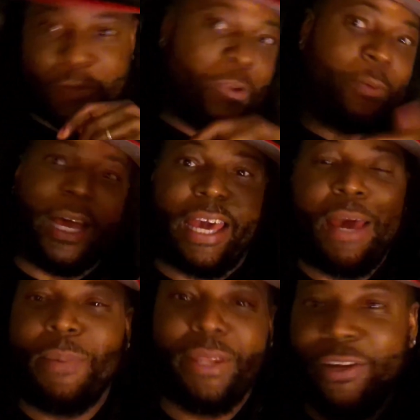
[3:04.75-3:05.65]
You know, they
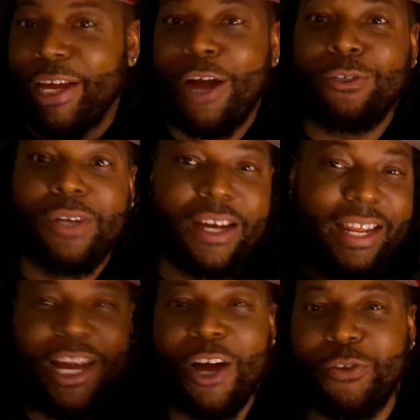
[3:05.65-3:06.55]
can't be there. They gonna
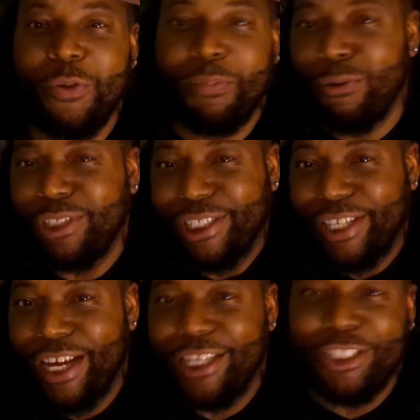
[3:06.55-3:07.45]
they gonna do the bougie
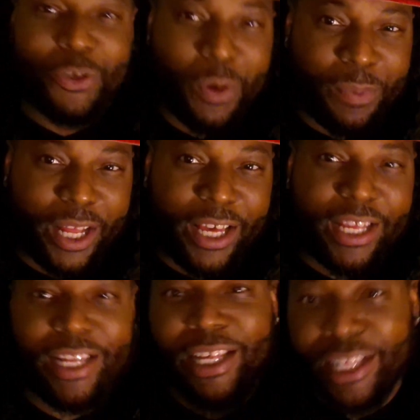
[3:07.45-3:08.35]
thing, show up
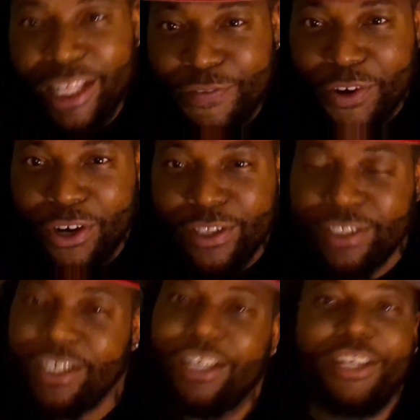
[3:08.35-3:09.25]
late, and then leave
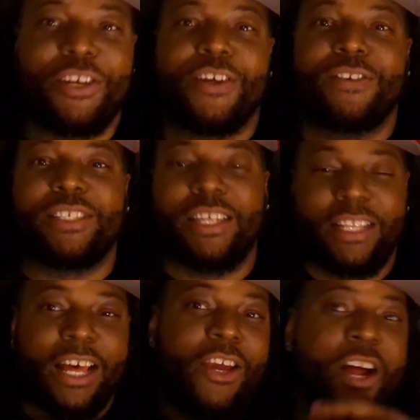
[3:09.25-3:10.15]
early. You know what i
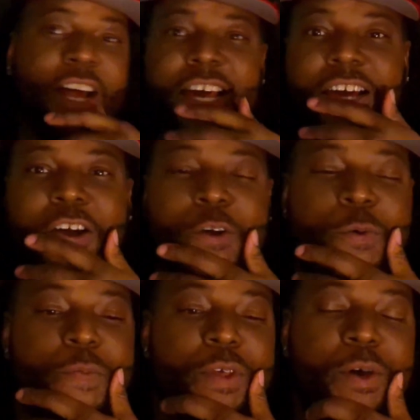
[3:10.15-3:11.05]
They, you know how that go.
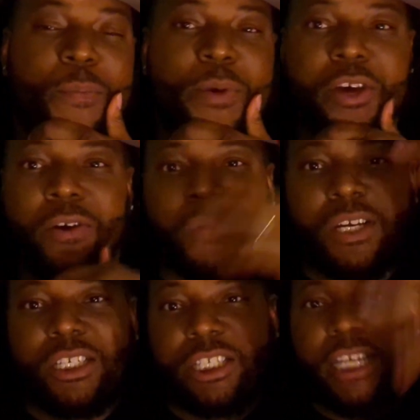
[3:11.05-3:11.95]
But yo,
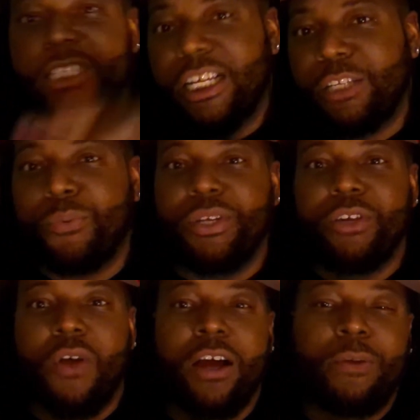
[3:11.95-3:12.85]
shouts out to Brittney
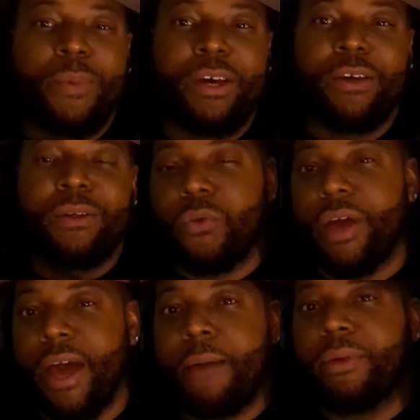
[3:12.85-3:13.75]
Griner, man. We're
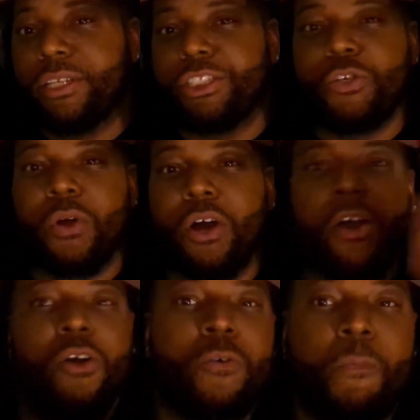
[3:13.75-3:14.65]
happy that you are
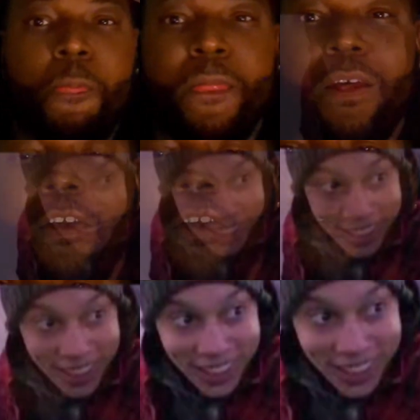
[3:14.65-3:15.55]
home
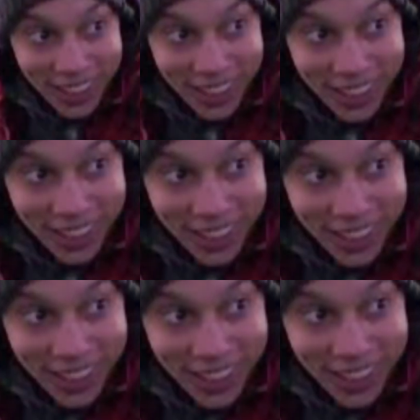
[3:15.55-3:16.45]
from the Russian
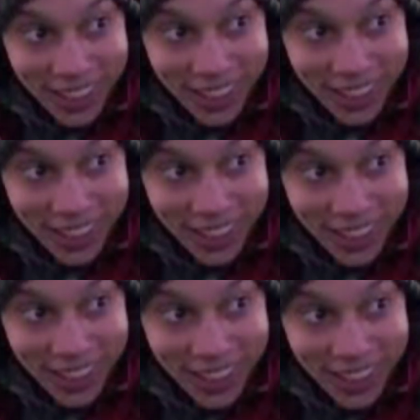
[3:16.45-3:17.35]
hands of
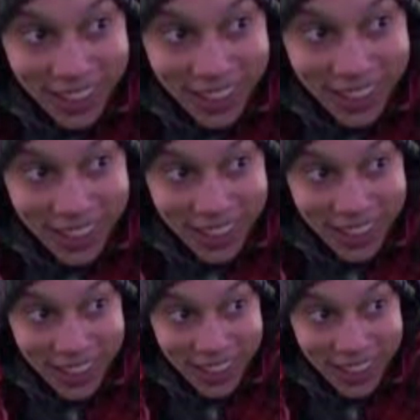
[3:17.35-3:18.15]
bondage. You feel me?